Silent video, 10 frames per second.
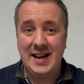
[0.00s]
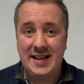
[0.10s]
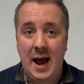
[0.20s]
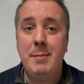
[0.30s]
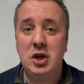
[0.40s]

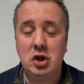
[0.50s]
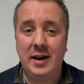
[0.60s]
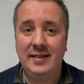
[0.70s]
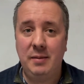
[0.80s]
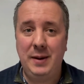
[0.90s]

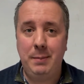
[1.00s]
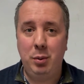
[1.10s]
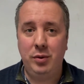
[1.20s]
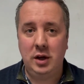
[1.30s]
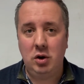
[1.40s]
demonstrate to
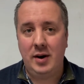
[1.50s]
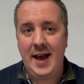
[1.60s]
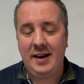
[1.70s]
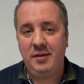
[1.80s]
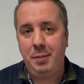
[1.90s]
people that you're an
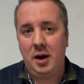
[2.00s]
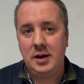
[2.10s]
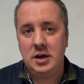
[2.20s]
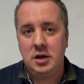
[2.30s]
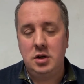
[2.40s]
expert,
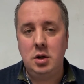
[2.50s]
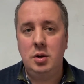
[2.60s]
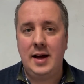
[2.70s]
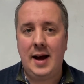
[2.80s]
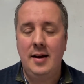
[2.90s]
and you
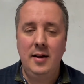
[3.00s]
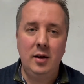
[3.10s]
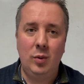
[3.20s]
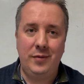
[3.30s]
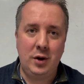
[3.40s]
do that
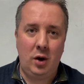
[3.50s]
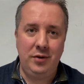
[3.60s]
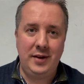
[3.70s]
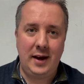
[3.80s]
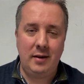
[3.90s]
with
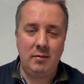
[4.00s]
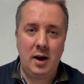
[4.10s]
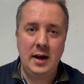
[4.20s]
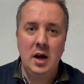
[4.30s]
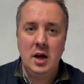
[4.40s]
content,
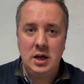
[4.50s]
right?